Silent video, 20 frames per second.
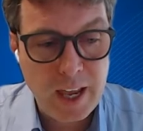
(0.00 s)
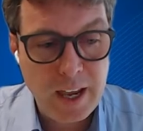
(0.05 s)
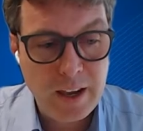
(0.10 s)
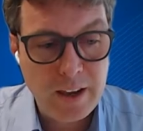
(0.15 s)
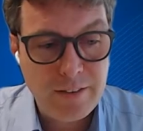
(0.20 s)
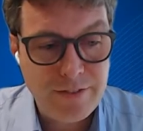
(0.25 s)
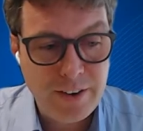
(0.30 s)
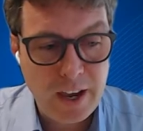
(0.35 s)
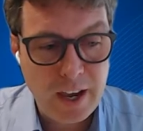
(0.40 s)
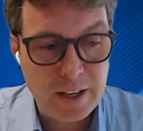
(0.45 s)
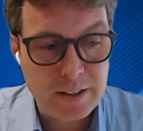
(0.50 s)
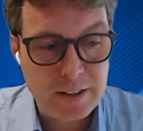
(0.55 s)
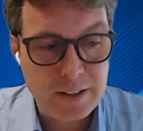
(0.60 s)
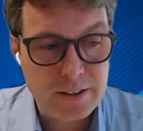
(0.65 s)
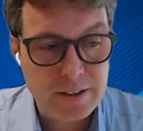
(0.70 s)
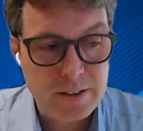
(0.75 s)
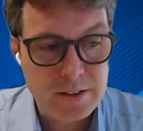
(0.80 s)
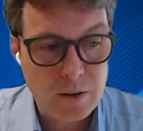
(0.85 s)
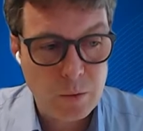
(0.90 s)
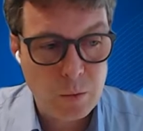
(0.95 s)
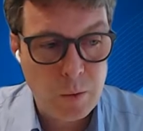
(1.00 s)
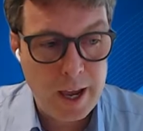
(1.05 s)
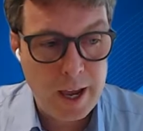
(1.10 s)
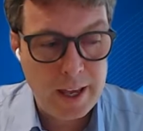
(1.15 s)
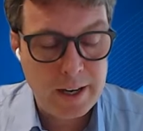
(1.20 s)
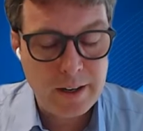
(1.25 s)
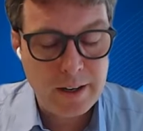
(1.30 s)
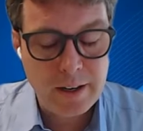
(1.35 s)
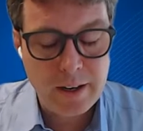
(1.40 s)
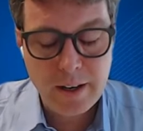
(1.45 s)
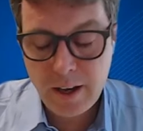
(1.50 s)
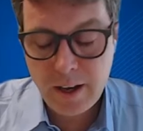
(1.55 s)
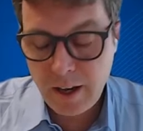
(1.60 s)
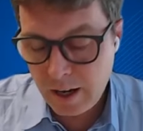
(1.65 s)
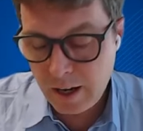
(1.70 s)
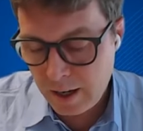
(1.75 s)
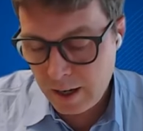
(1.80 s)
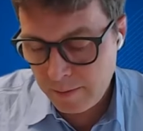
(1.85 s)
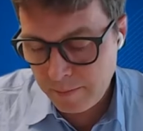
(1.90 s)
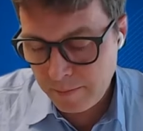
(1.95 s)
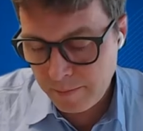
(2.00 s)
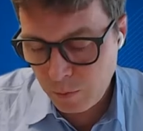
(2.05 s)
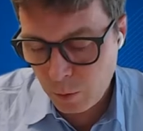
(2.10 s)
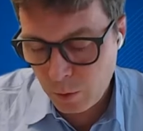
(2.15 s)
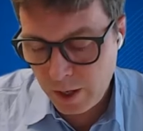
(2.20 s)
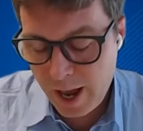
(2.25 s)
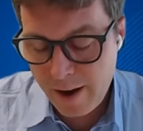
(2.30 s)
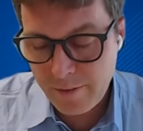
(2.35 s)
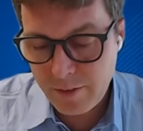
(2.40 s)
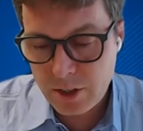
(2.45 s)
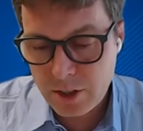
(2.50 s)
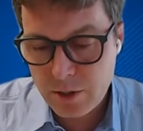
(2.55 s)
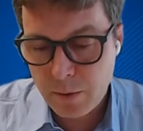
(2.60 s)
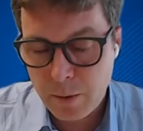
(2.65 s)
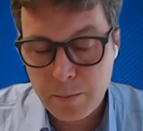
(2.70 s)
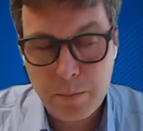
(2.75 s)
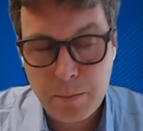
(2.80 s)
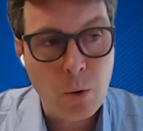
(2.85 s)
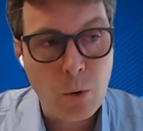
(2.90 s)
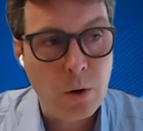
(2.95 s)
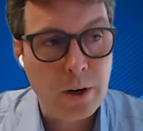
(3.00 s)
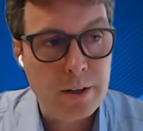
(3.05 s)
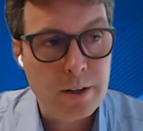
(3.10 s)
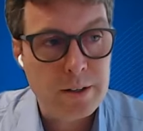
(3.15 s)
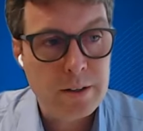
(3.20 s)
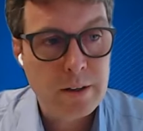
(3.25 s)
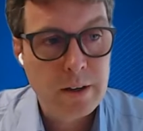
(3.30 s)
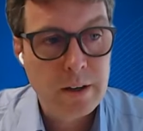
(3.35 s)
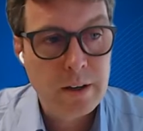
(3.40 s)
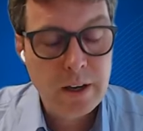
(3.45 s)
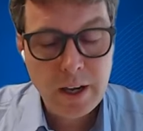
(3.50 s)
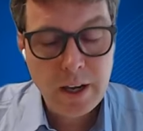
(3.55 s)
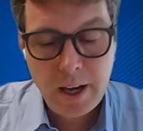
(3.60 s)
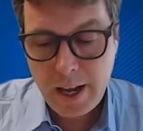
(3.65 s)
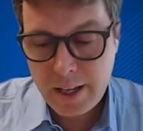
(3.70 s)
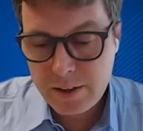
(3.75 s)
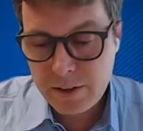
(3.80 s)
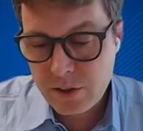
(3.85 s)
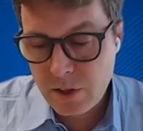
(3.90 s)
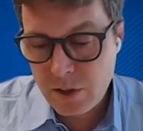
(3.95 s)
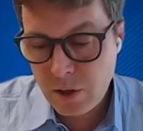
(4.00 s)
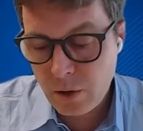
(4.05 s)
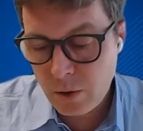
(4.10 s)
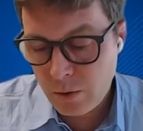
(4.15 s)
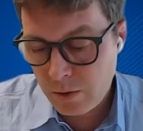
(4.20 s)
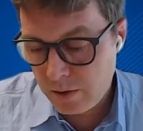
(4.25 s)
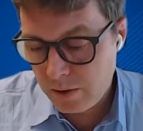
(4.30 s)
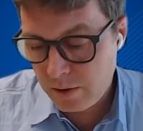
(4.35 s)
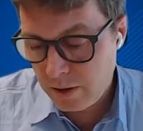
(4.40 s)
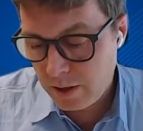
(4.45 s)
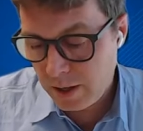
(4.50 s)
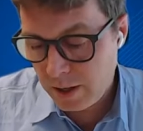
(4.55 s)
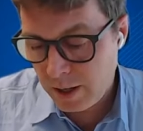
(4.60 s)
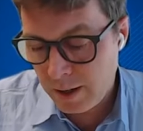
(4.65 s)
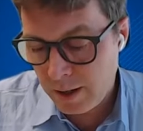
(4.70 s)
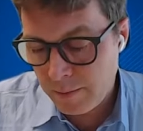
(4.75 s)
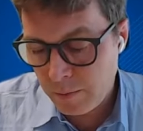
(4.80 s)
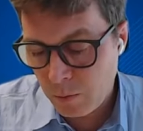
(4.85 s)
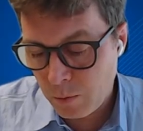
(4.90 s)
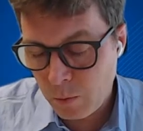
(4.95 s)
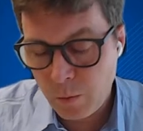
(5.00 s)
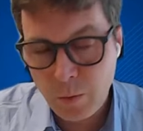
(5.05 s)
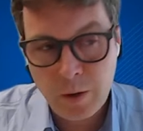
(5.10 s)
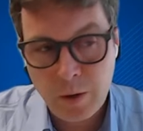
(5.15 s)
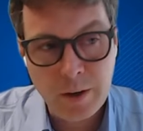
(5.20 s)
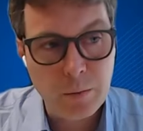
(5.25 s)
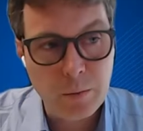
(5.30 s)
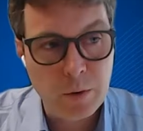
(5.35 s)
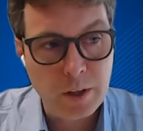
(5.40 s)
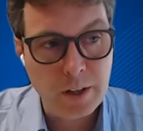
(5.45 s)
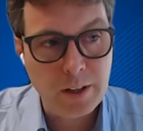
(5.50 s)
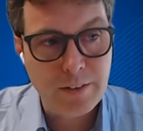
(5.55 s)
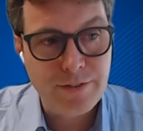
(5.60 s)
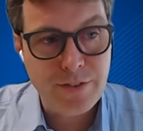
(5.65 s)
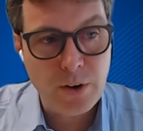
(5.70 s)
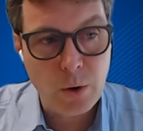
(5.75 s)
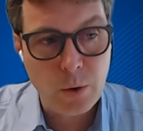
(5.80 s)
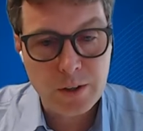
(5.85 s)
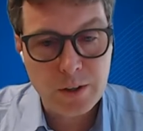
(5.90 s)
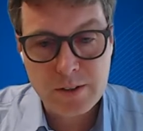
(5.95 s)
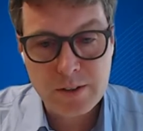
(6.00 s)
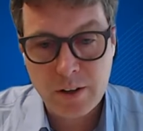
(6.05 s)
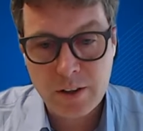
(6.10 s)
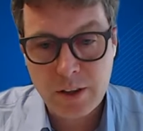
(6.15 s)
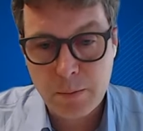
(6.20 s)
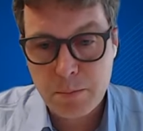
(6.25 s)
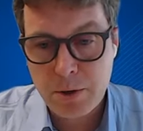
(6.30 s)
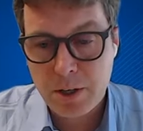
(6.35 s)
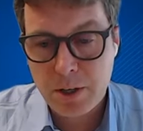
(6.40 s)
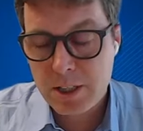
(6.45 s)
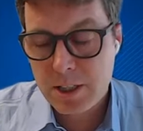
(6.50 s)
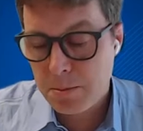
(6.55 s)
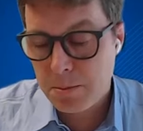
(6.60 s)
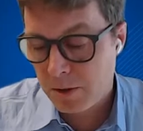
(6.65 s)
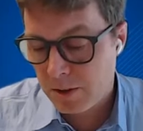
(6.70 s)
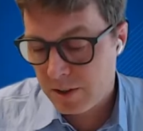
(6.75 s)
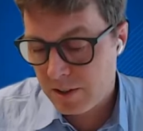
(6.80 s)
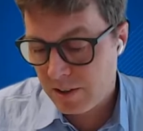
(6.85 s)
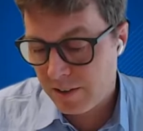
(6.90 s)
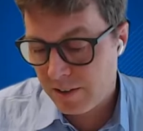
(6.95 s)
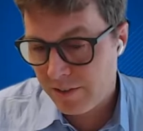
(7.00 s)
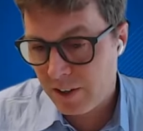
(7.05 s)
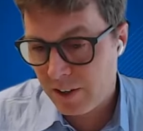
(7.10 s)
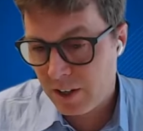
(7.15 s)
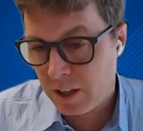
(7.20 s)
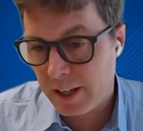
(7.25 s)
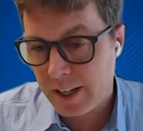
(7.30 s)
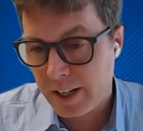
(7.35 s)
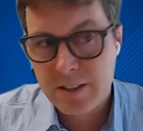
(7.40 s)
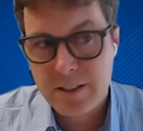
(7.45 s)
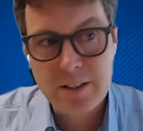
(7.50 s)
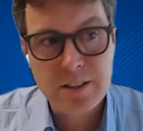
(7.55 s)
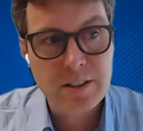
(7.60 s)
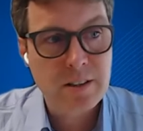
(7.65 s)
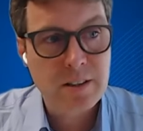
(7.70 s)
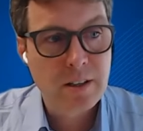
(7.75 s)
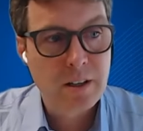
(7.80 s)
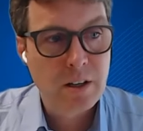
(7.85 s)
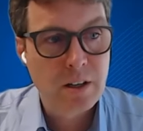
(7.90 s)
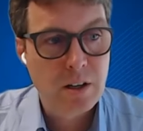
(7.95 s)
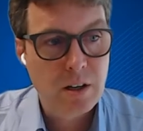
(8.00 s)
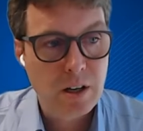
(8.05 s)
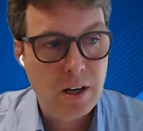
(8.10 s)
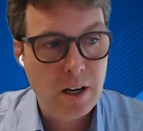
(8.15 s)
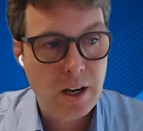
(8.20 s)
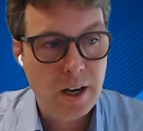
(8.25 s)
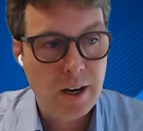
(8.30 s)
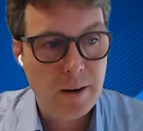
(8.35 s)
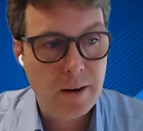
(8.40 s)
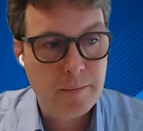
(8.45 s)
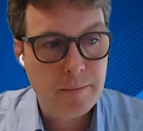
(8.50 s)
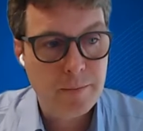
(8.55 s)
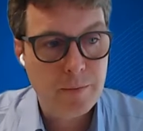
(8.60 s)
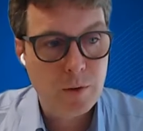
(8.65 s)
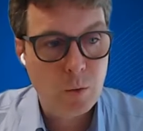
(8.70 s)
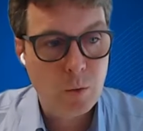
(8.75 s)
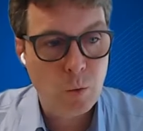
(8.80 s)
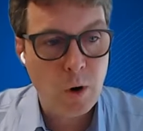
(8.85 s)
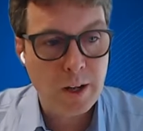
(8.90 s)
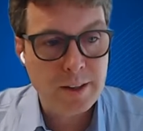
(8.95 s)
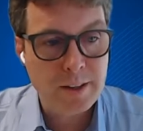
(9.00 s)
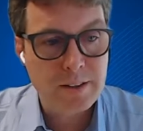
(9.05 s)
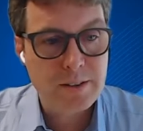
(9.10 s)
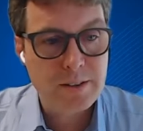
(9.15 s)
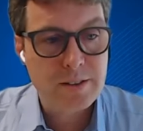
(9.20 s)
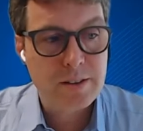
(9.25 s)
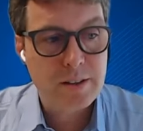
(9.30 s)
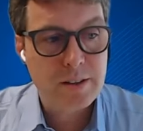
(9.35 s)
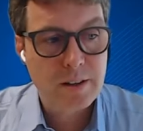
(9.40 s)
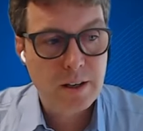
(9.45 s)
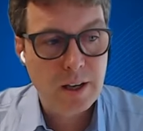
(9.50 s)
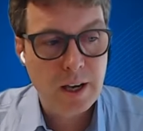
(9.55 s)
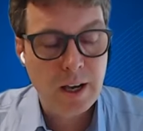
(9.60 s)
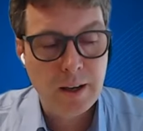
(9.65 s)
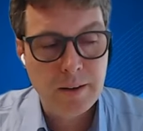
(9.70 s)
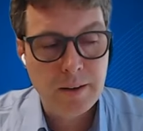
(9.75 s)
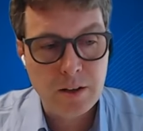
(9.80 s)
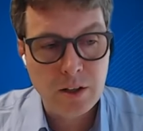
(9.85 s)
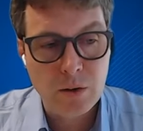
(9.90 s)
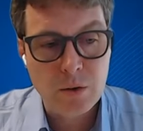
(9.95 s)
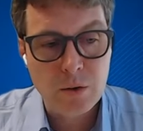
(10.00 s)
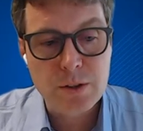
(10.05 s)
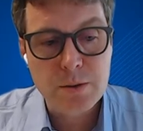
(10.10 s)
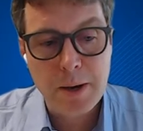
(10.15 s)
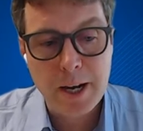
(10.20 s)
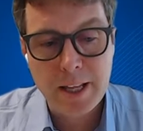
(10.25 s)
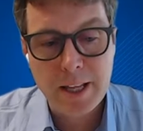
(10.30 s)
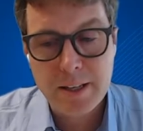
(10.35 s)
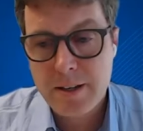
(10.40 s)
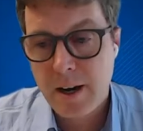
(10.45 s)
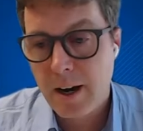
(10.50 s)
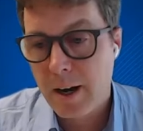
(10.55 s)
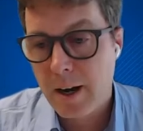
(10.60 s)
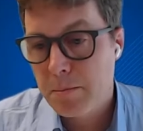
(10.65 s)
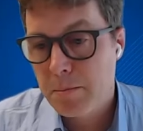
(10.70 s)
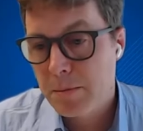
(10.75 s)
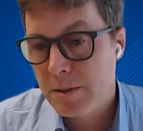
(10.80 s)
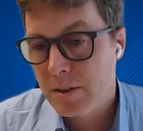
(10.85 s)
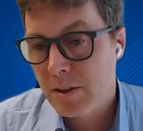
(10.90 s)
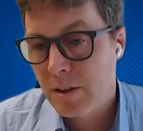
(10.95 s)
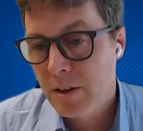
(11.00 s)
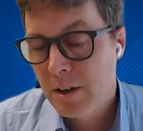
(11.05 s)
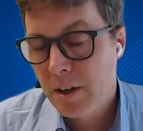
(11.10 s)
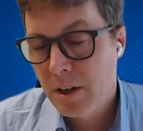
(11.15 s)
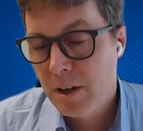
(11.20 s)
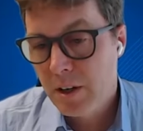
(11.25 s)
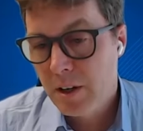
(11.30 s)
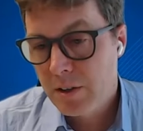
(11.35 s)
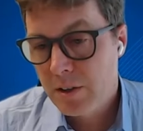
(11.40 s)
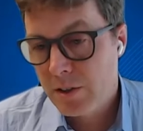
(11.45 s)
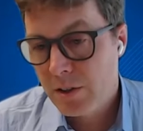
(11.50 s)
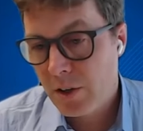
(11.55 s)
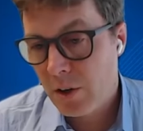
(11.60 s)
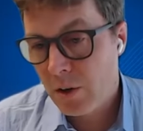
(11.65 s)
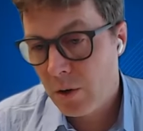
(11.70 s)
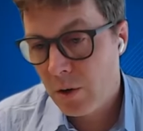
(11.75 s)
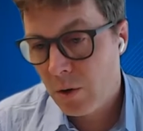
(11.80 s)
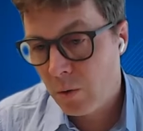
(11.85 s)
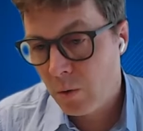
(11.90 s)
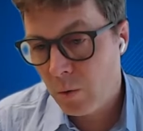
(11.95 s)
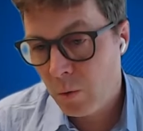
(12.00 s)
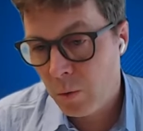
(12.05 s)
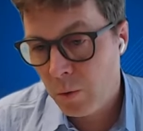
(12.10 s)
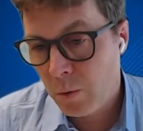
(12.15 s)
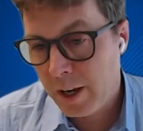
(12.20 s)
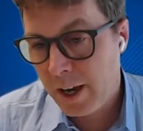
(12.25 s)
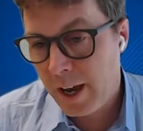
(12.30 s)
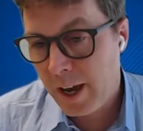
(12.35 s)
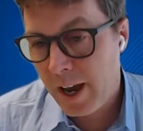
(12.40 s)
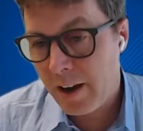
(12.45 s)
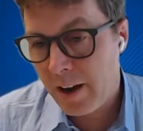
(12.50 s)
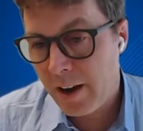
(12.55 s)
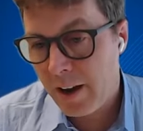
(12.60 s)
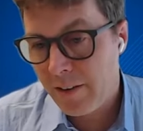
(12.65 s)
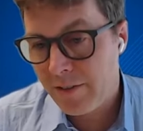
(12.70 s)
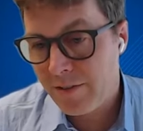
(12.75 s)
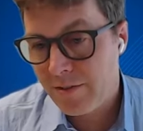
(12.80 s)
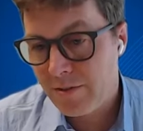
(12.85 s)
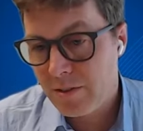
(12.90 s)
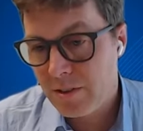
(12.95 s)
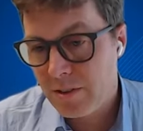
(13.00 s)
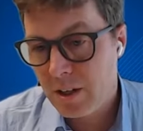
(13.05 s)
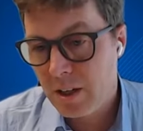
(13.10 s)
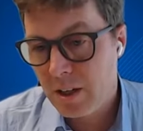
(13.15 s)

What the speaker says: they face when having to report. And so we really focus on the principles of collect once and use many times. So we have